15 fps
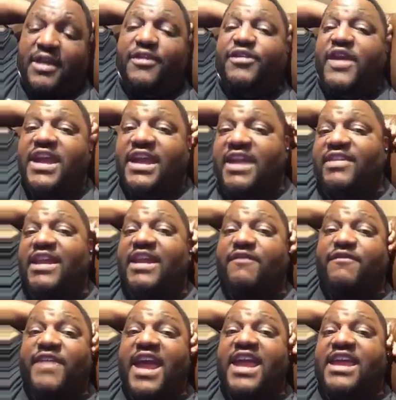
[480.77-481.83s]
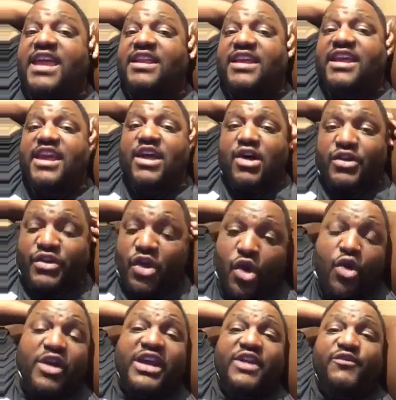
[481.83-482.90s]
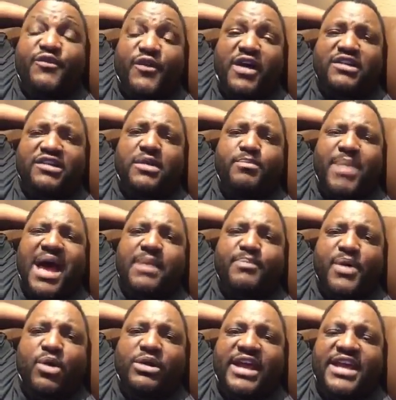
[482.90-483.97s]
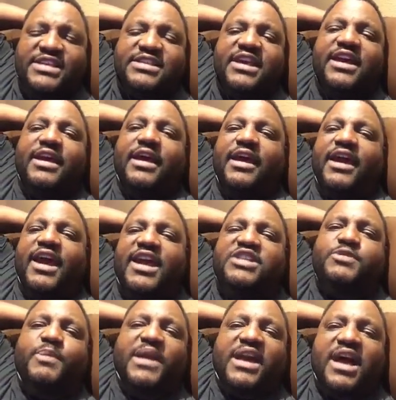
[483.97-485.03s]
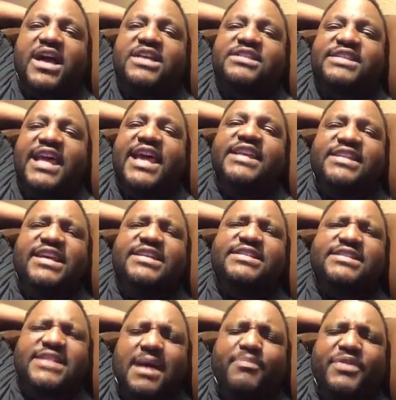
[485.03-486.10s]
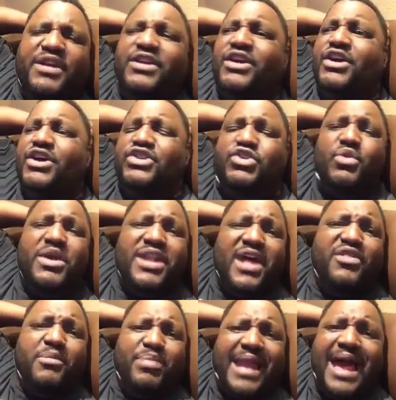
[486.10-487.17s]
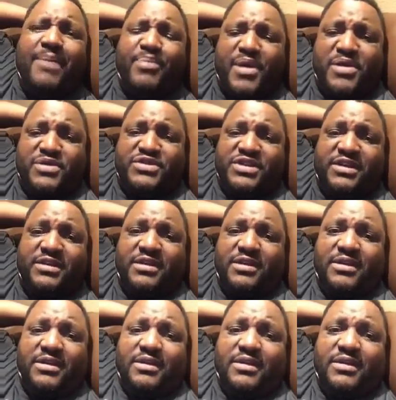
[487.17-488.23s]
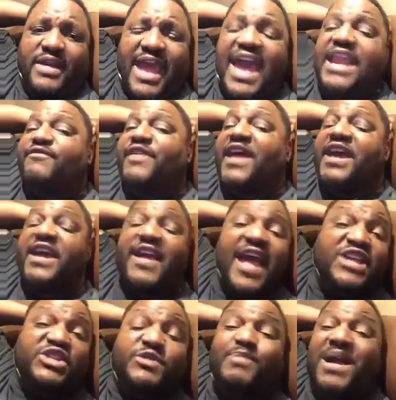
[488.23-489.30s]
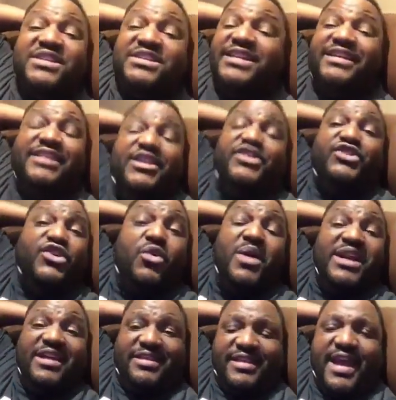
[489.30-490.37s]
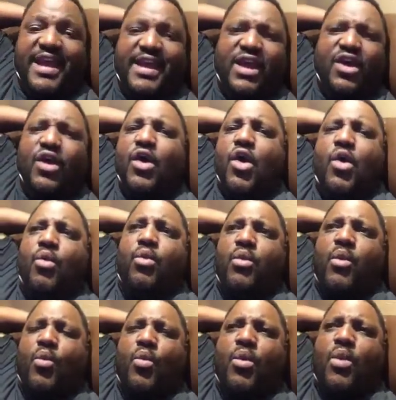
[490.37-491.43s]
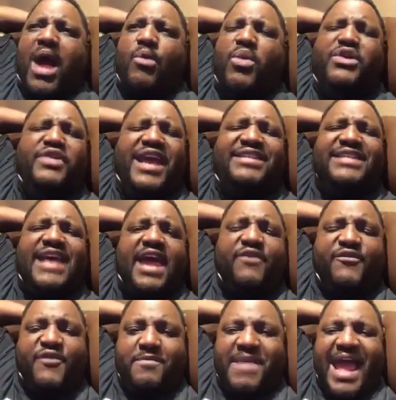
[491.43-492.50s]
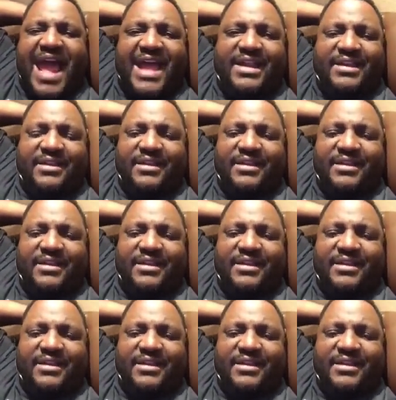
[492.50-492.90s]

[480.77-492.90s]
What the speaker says: thinking that if they get killed or get fucked up by the police, it's because they did something to another black person. And if they especially didn't do anything, what do they take from that?